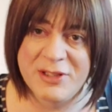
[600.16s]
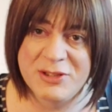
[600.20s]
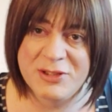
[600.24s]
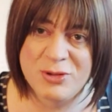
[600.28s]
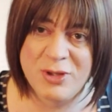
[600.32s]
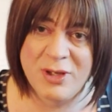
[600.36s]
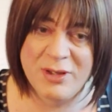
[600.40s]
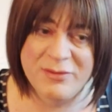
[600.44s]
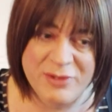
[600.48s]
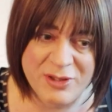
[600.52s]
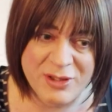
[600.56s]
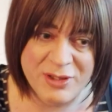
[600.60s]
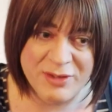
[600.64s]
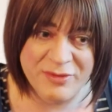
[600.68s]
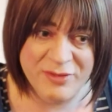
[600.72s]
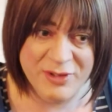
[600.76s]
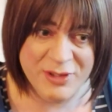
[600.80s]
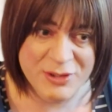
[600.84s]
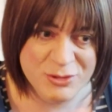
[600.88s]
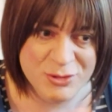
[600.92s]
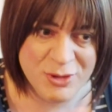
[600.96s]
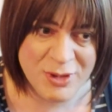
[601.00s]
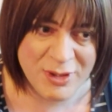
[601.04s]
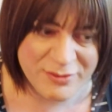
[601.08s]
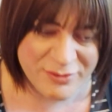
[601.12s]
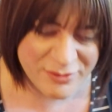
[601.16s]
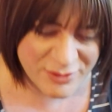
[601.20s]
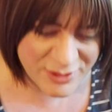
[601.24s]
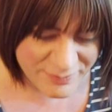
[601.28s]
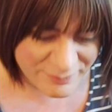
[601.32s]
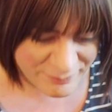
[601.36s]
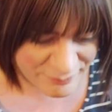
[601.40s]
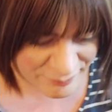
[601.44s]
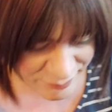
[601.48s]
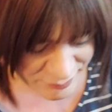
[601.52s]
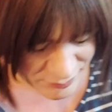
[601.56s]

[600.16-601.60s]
driver, you can fit a driver in.